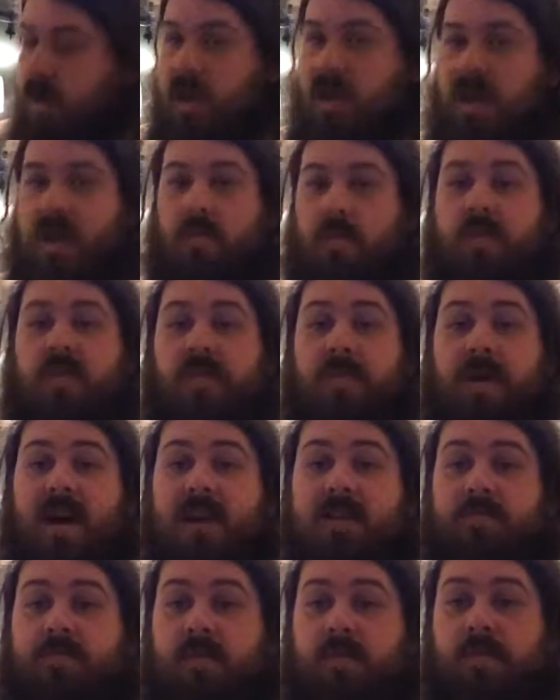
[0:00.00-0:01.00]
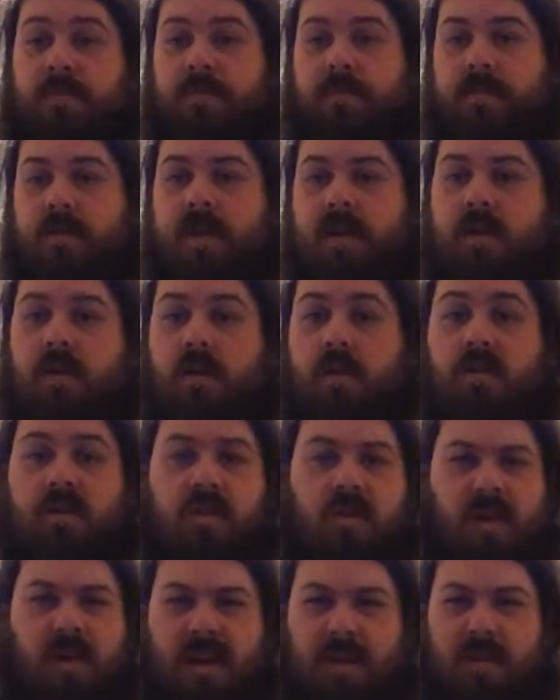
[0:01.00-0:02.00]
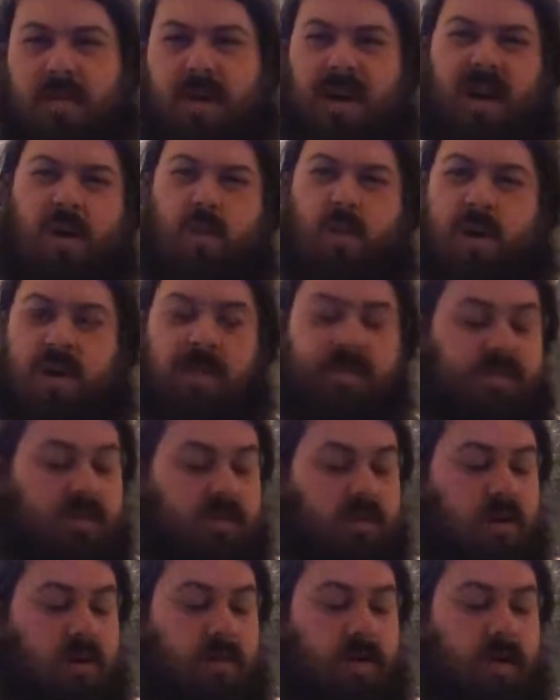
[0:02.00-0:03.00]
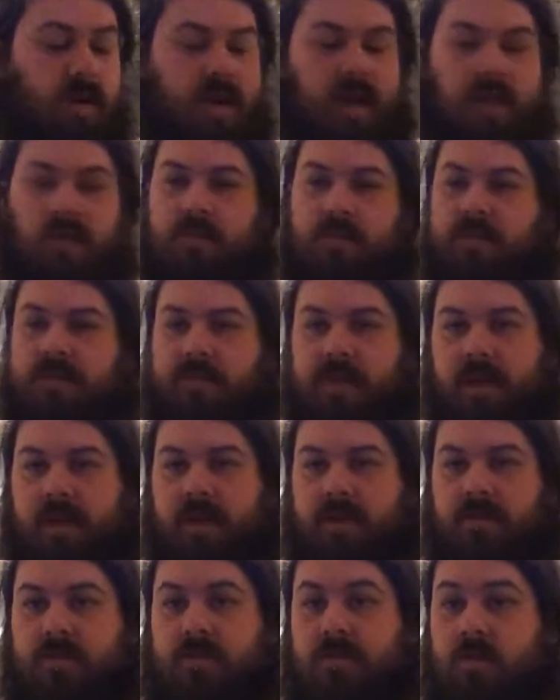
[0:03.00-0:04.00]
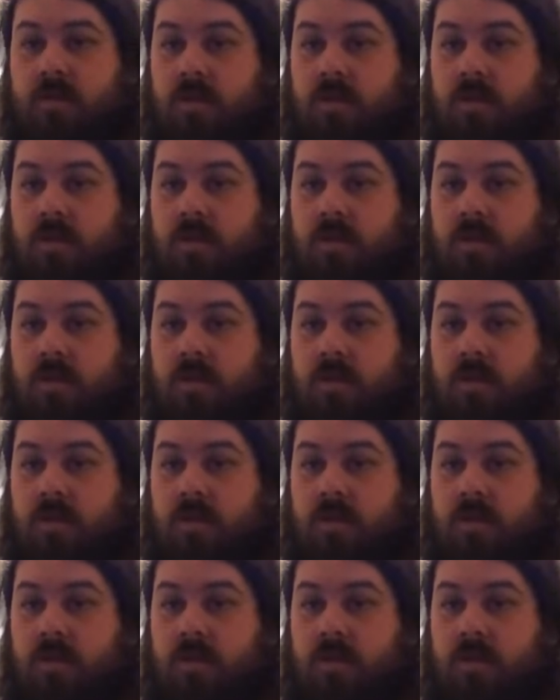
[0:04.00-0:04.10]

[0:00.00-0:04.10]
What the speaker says: And with the EQ, I don't know how well this will come out again on the speakers.